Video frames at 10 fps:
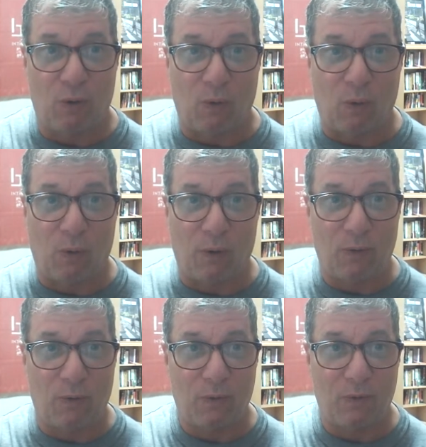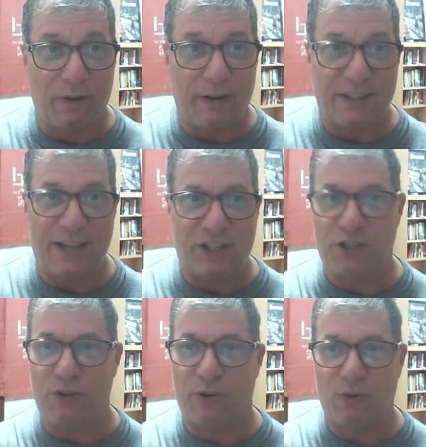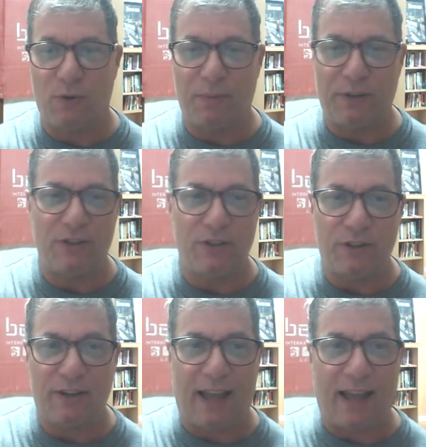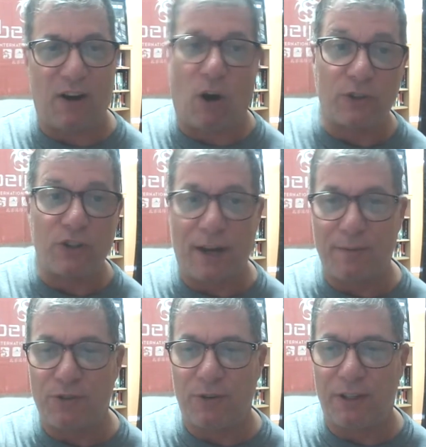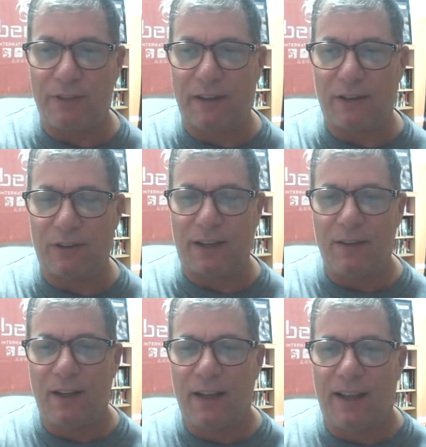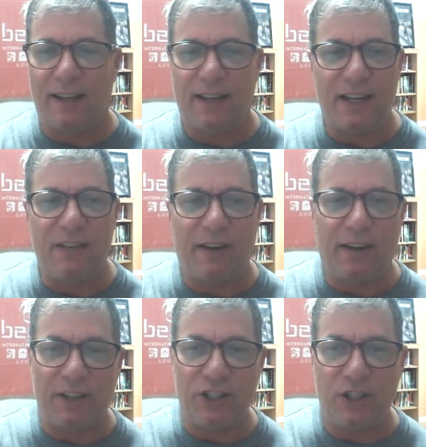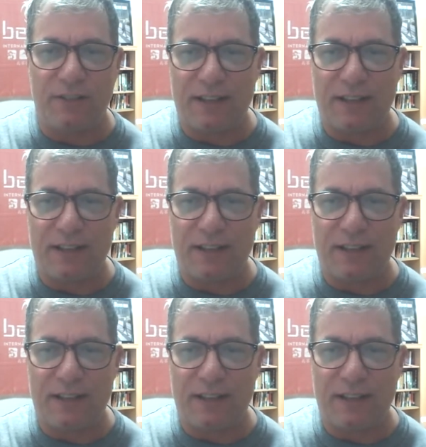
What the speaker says: or attached to your equipment at all times during the event, okay? And any violation of that